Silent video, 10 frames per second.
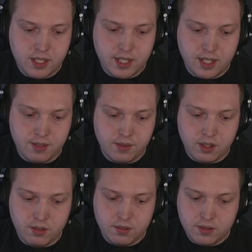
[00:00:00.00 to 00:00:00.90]
I love
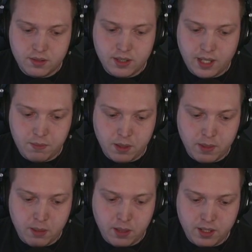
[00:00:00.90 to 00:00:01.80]
you. Have my
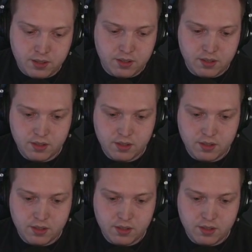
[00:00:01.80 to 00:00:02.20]
babies.